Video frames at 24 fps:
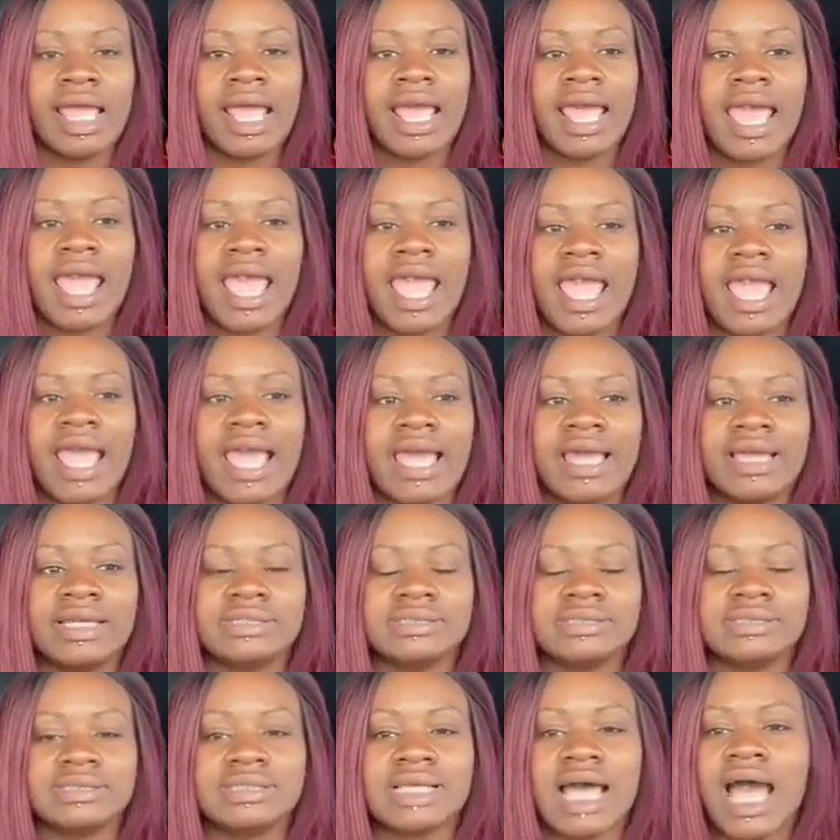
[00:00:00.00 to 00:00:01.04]

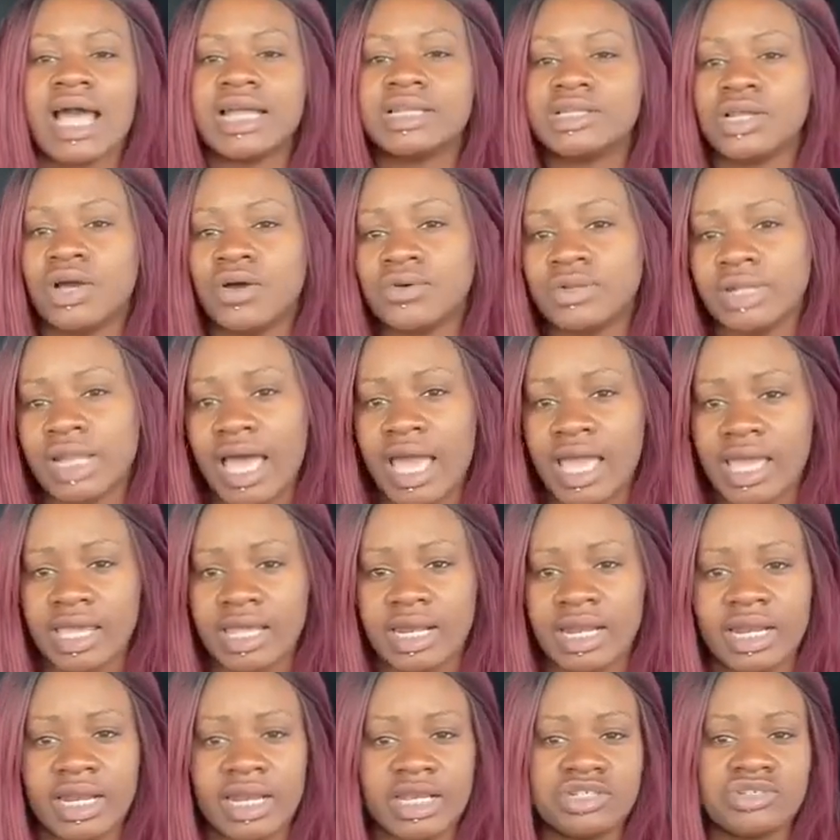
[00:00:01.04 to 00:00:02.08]
and I don't like
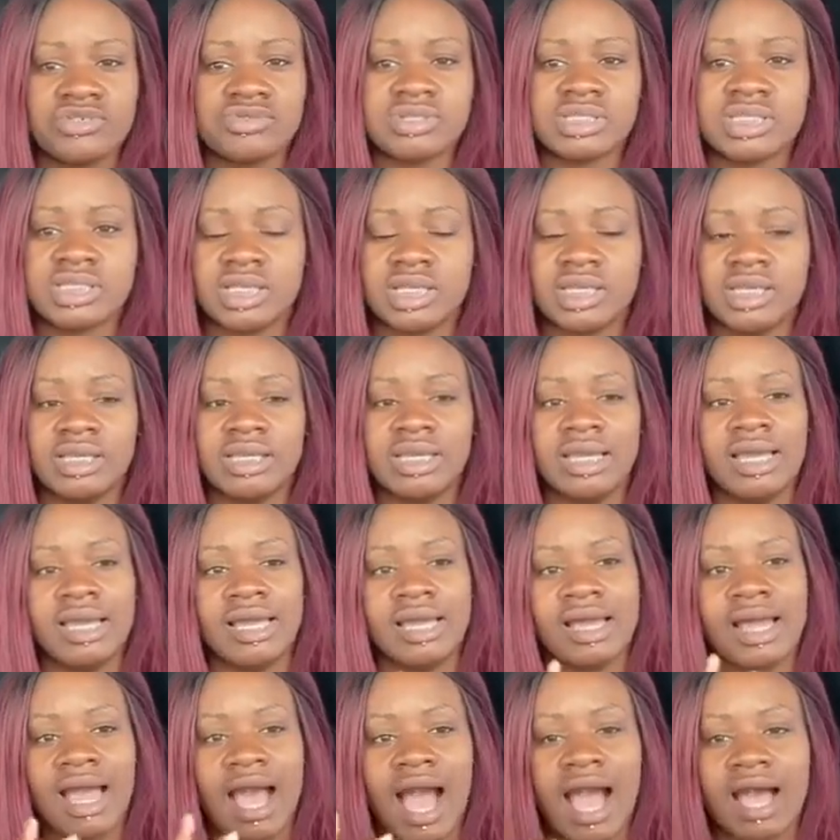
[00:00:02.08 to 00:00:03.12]
it, and as you see,
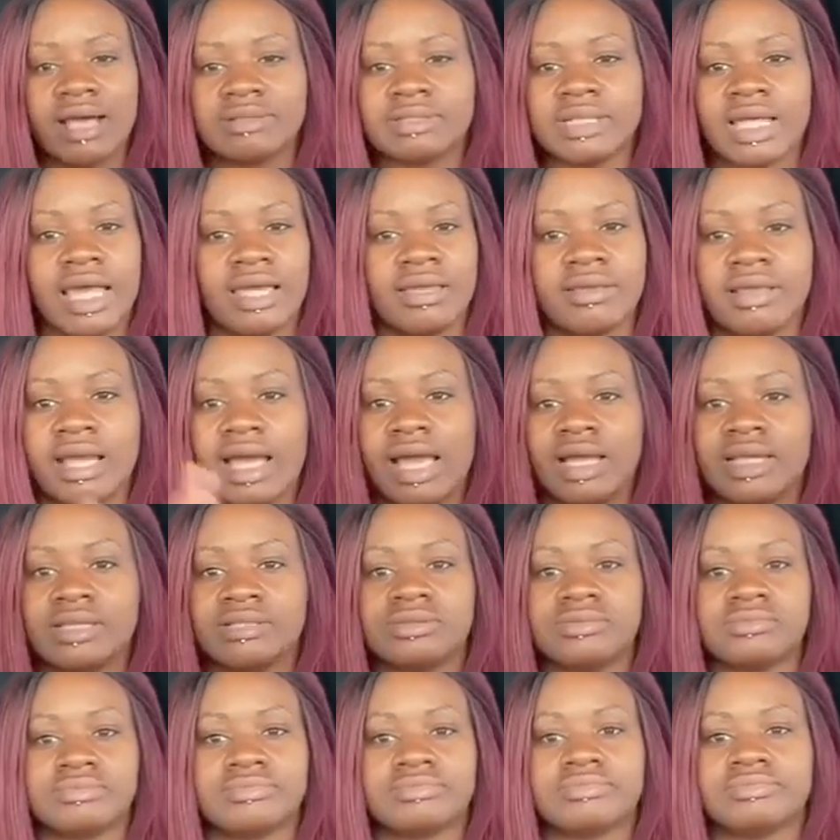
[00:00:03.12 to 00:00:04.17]
I
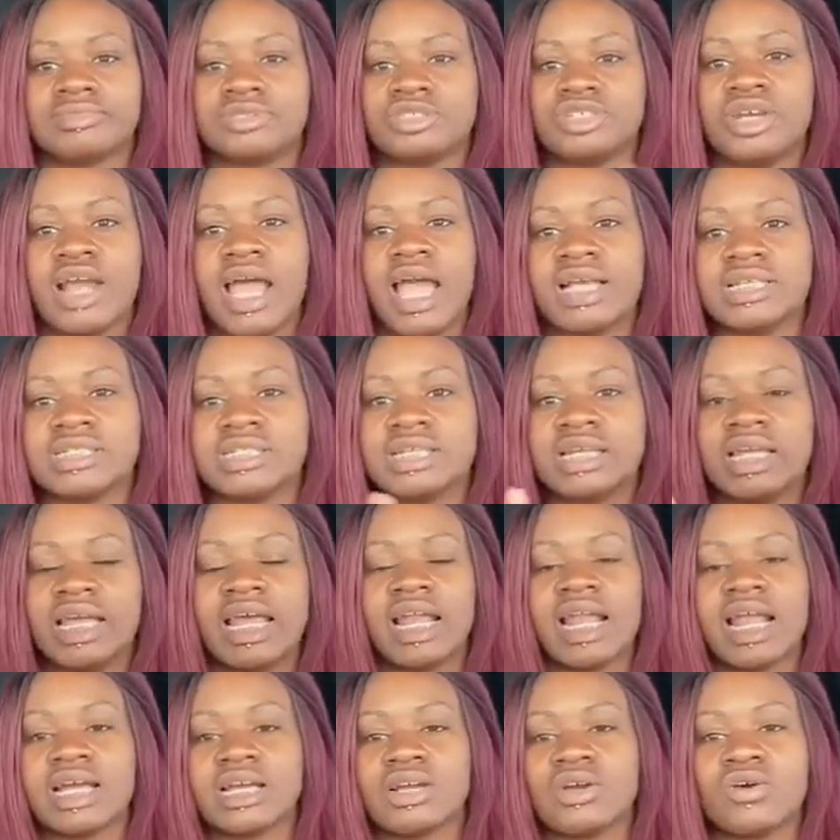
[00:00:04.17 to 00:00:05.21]
trash it
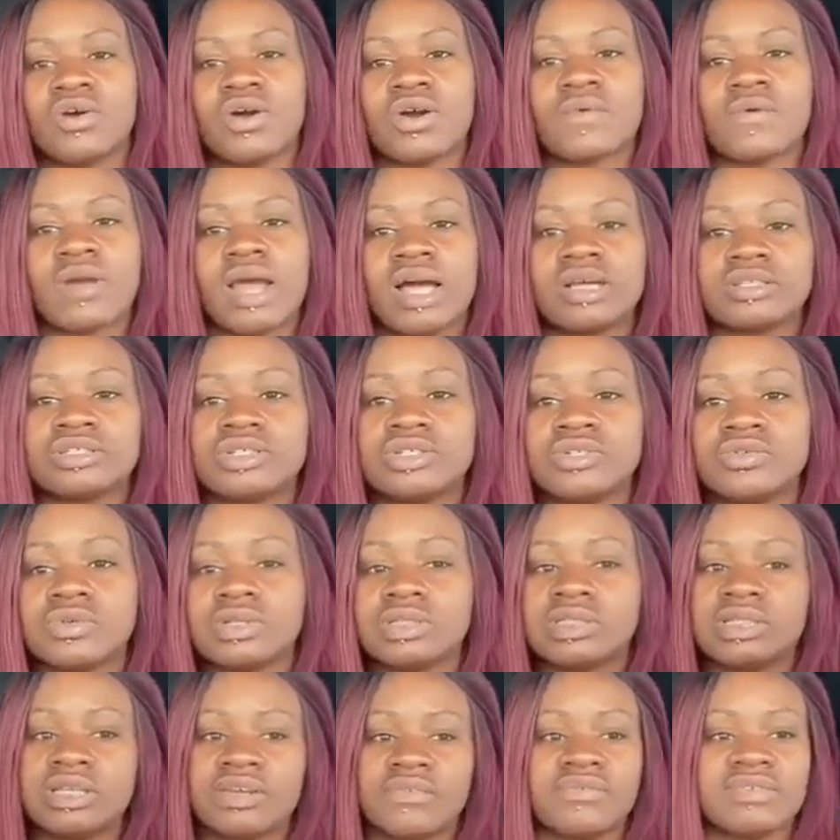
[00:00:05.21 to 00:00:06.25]
and I go around to do
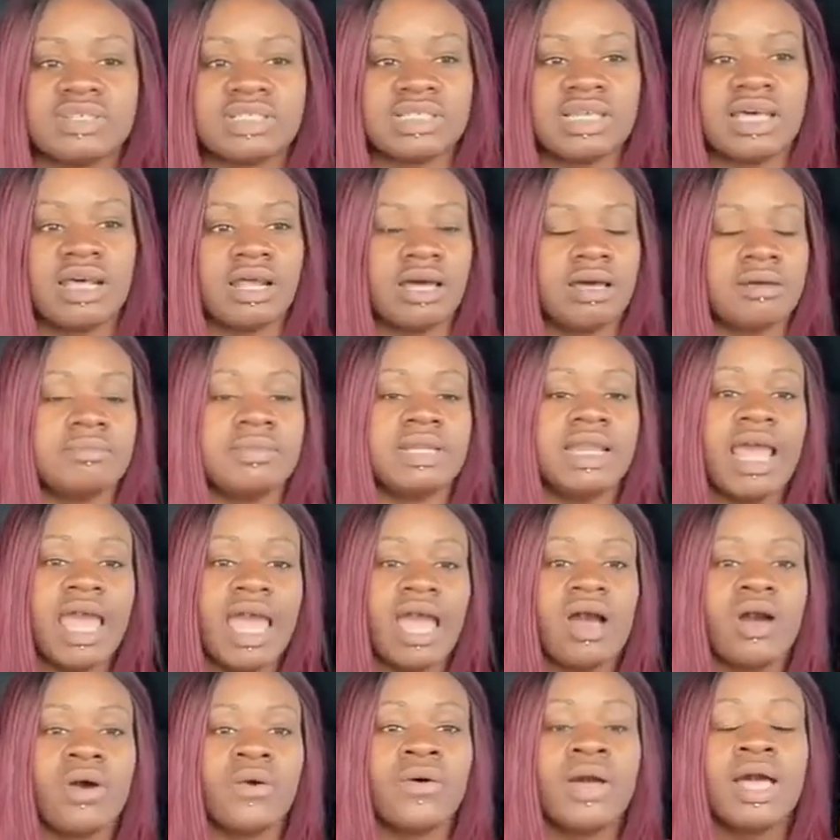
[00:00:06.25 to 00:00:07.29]
a different setup.
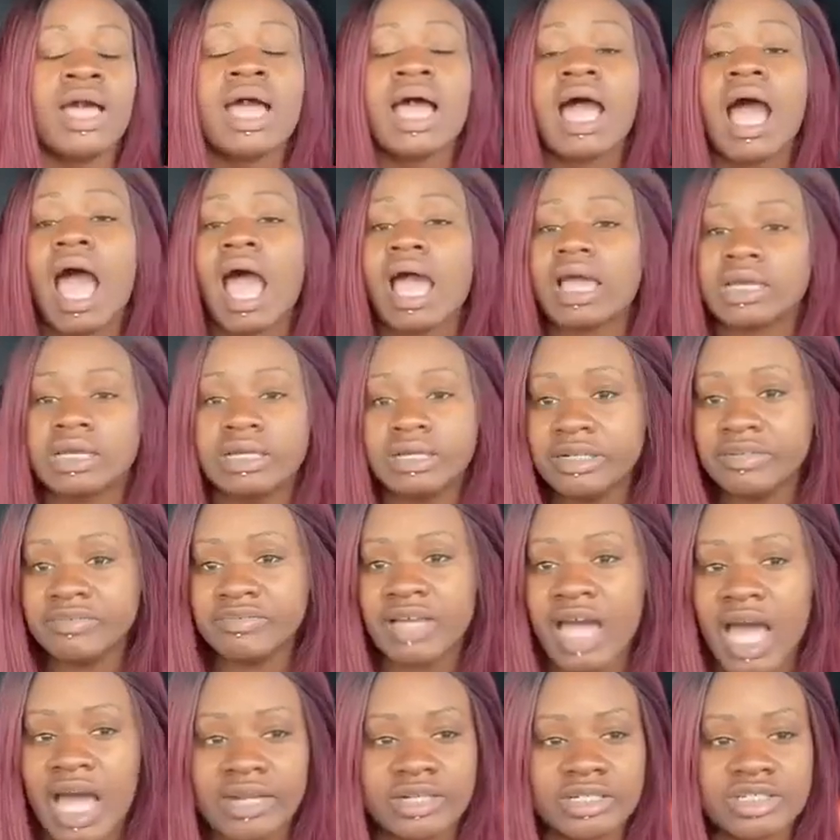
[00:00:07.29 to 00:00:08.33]
Now, I could
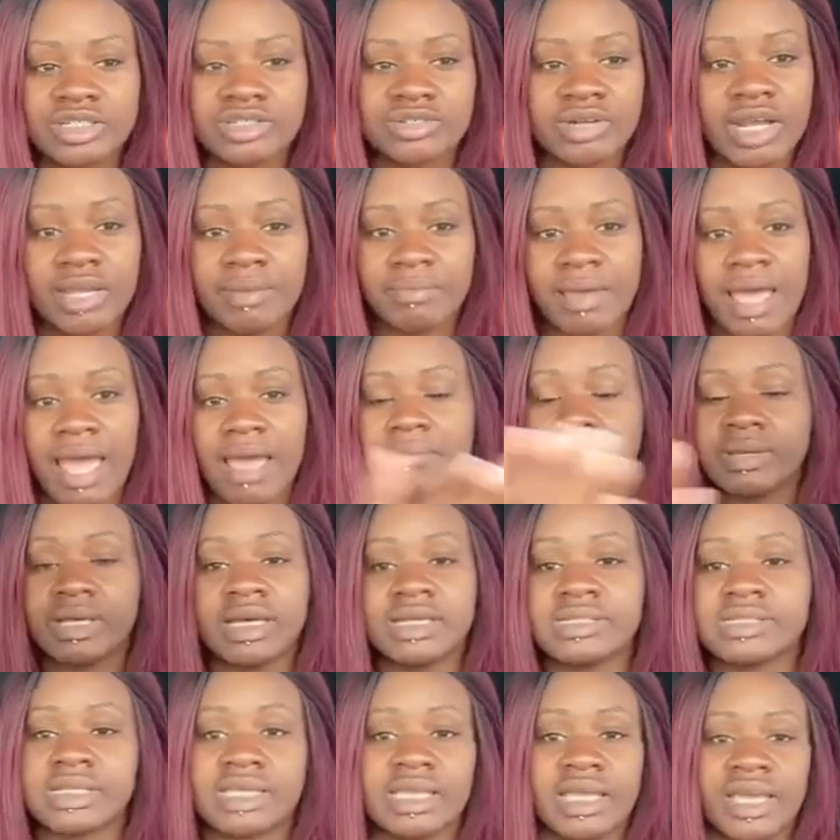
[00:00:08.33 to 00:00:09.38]
have gotten a straight back
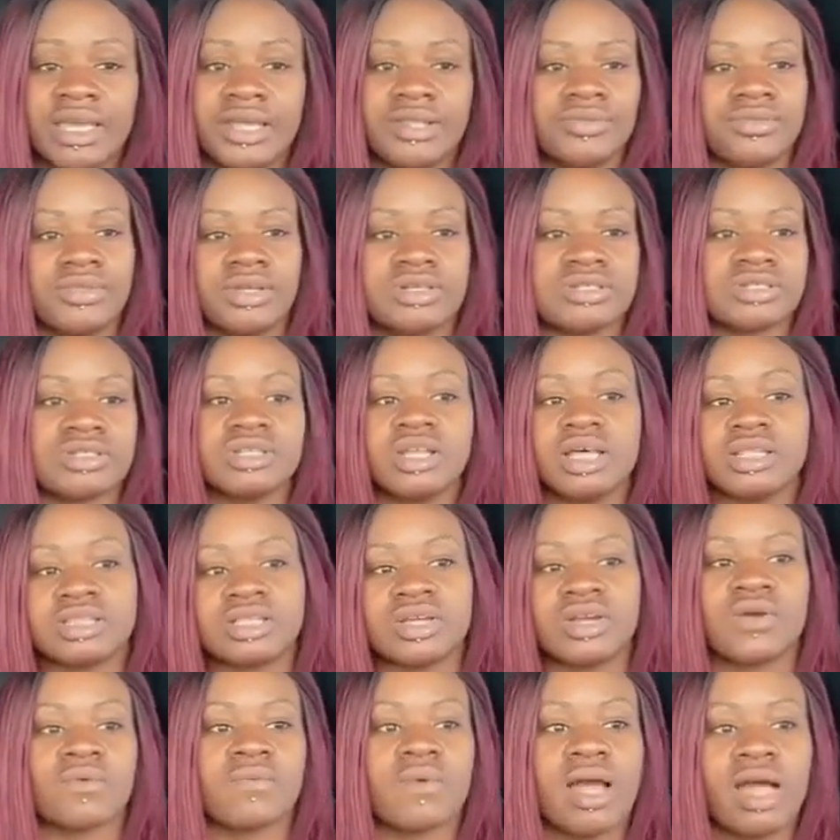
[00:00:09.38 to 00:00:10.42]
because again, there's
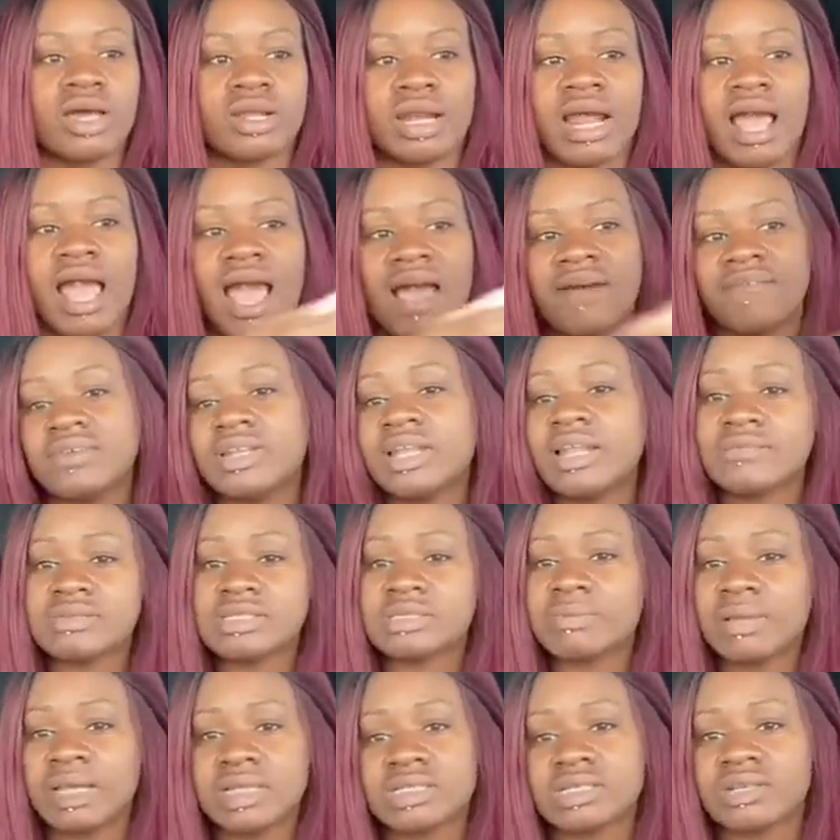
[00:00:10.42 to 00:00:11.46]
nothing around, I have enough
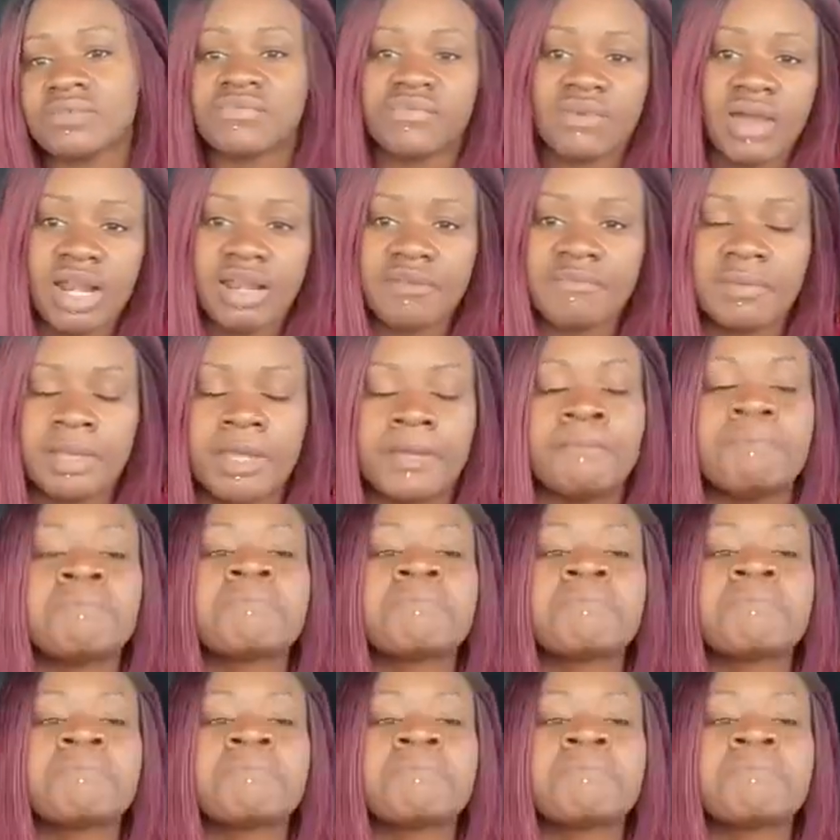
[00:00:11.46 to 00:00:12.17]
space in front of me,